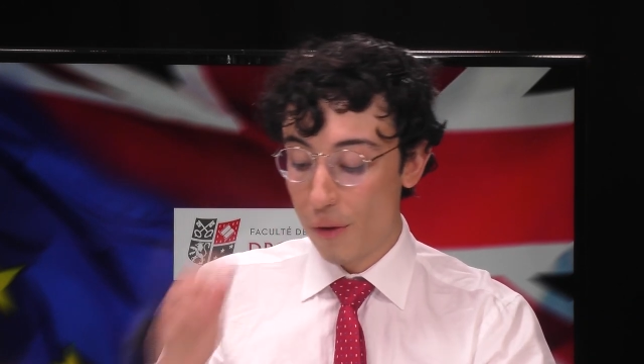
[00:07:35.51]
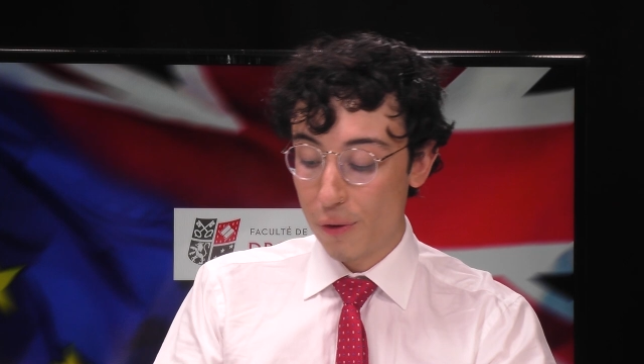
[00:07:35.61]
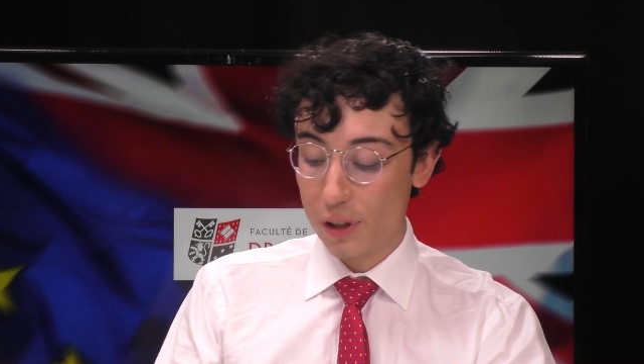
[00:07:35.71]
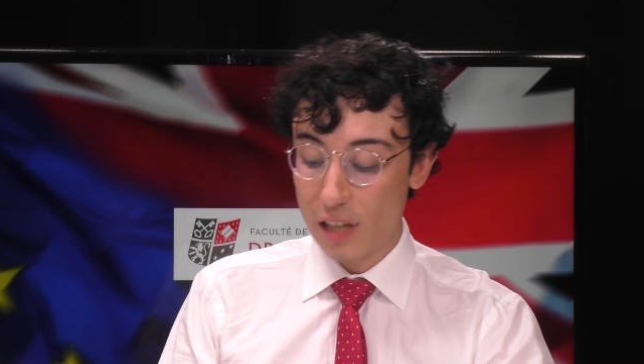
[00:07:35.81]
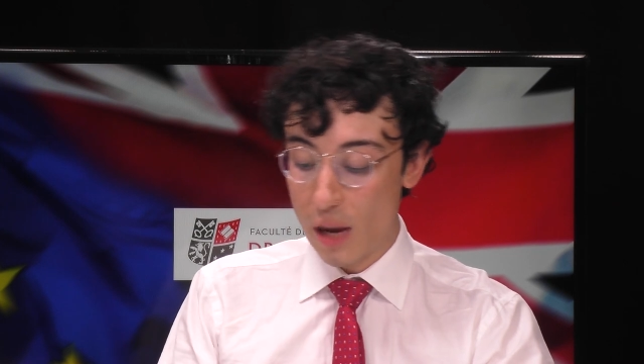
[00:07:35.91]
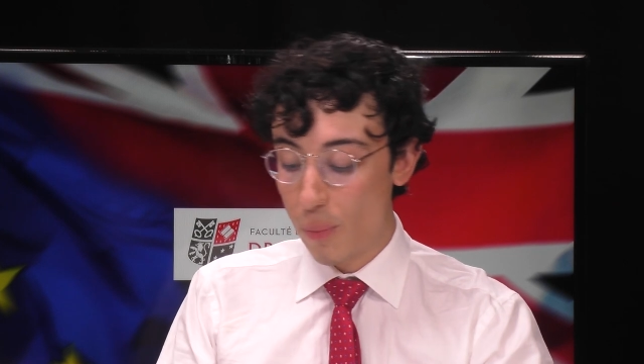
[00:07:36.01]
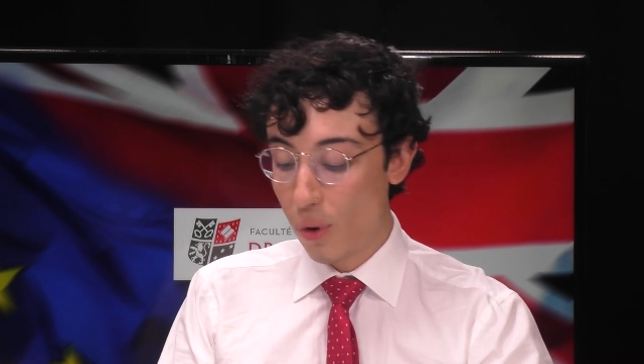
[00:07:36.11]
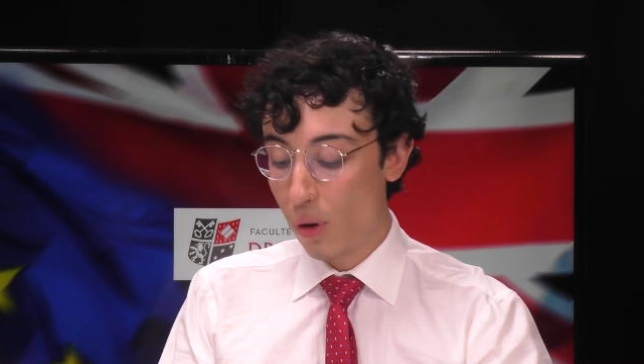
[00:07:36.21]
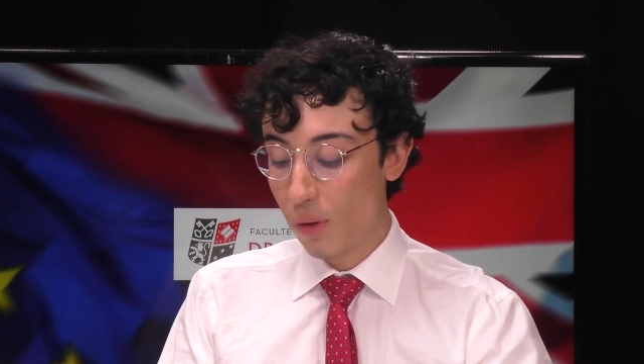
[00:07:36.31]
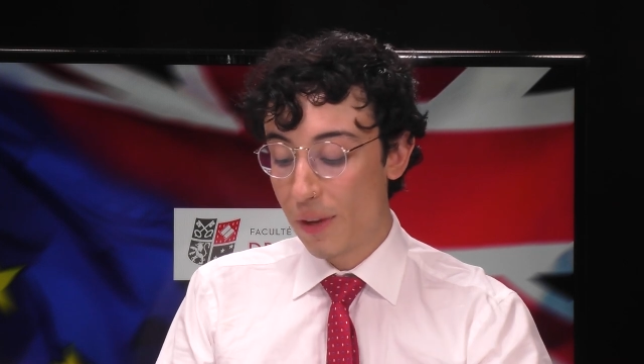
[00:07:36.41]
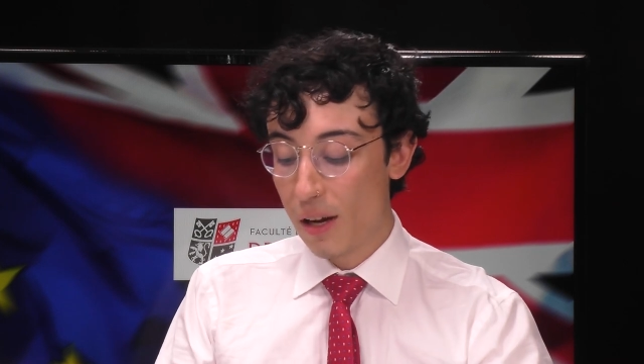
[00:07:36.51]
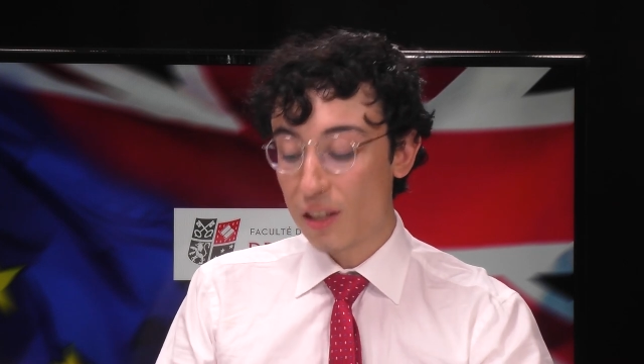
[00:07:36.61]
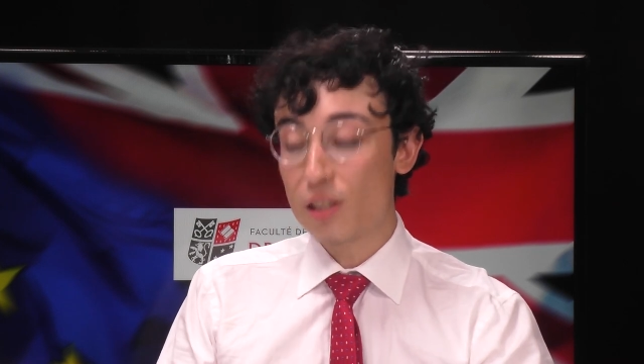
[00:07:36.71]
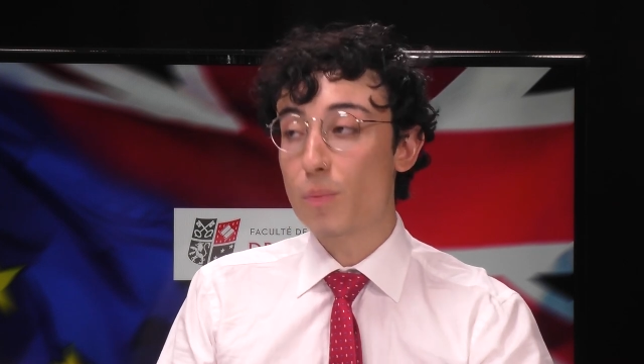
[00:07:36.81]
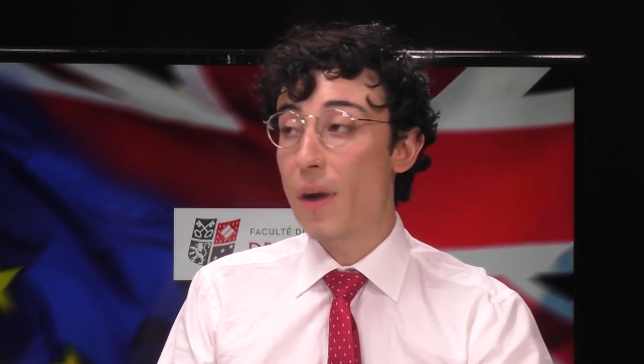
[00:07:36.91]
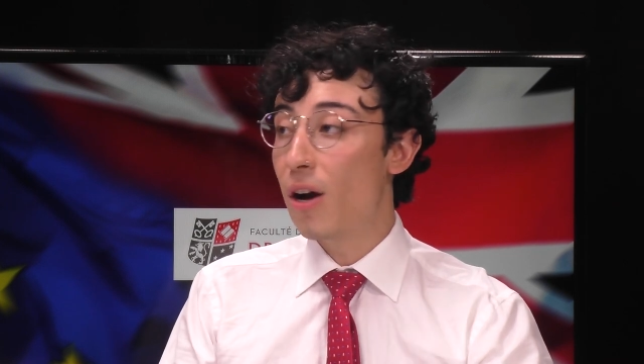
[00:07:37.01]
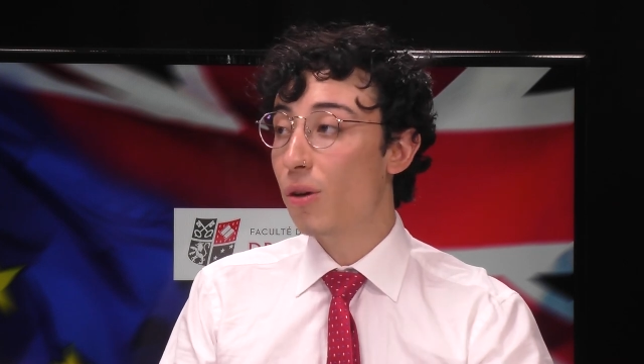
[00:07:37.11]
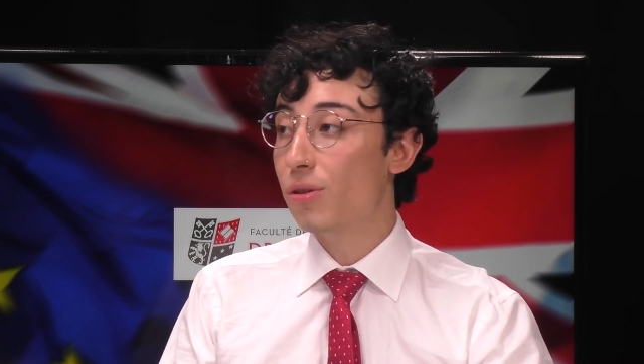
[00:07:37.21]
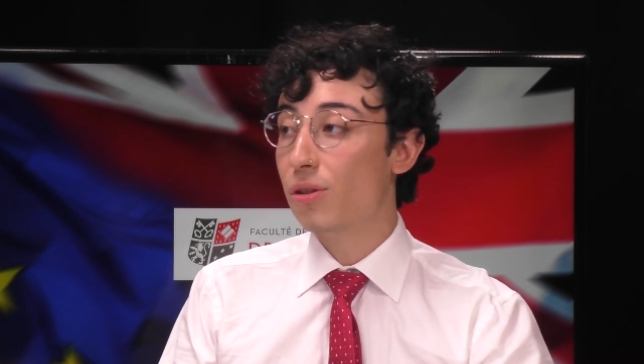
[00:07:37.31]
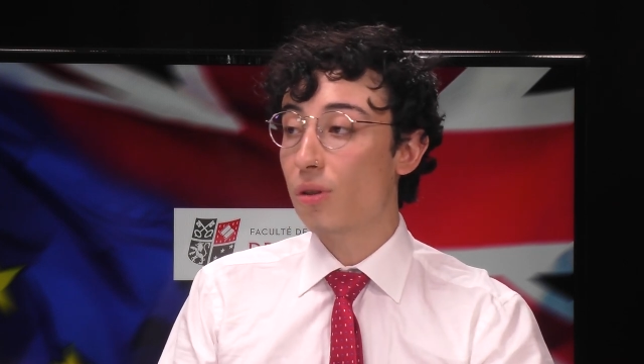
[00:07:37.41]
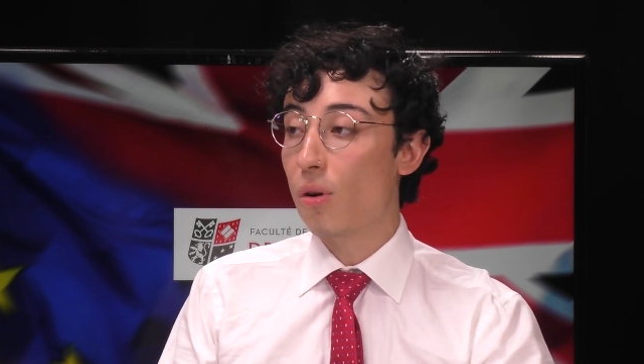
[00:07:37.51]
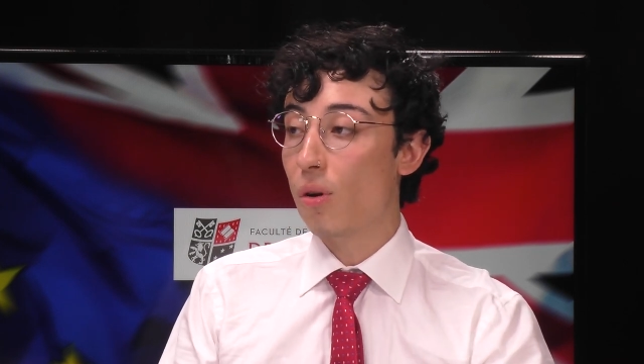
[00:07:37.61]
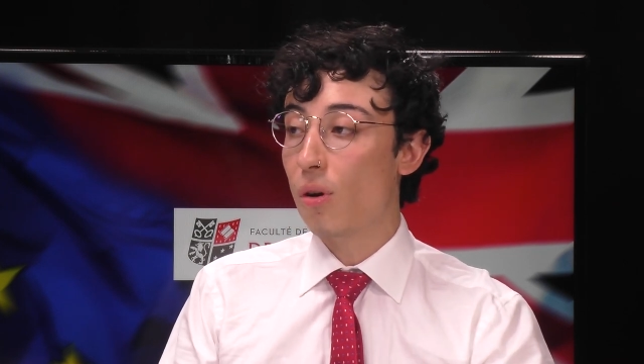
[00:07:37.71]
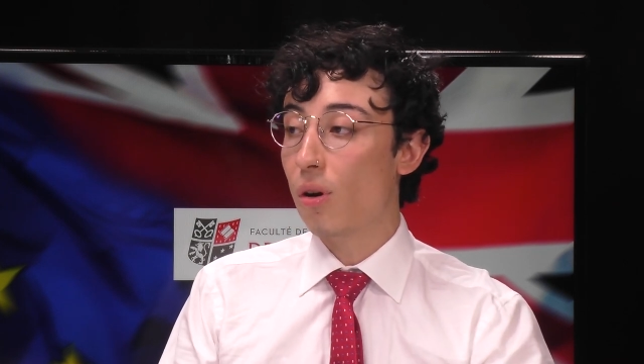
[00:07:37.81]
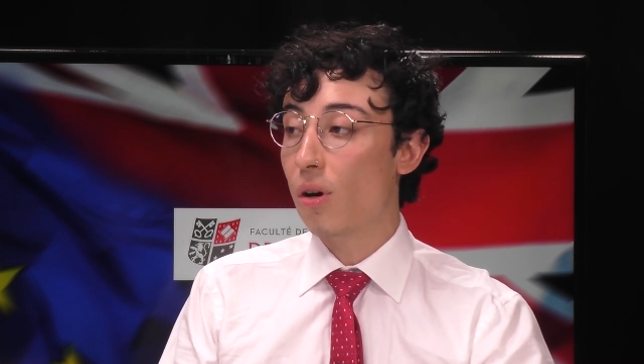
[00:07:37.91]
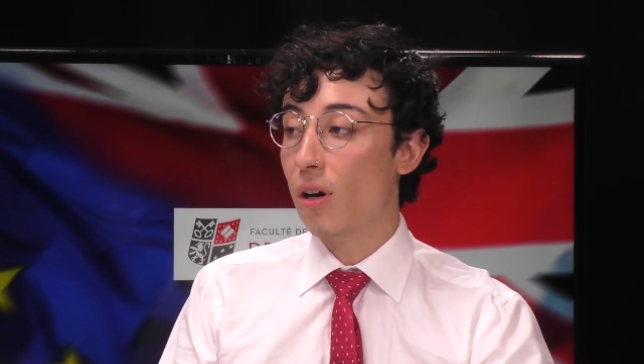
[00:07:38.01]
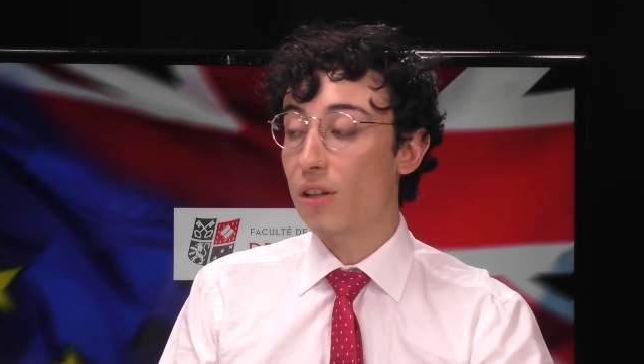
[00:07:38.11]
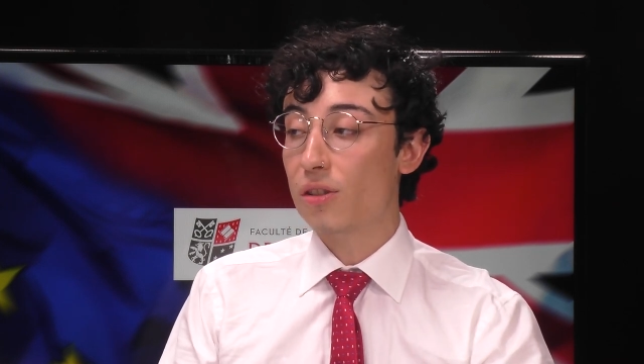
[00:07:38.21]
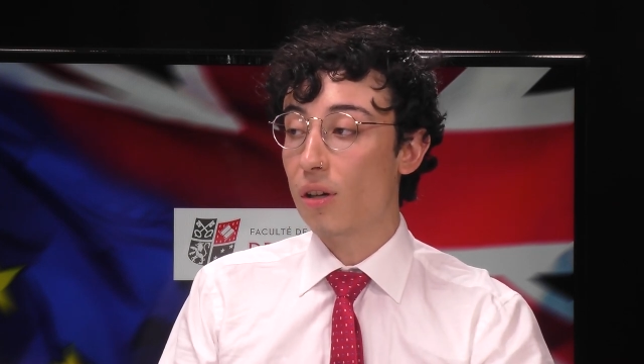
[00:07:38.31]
For example, a spouse or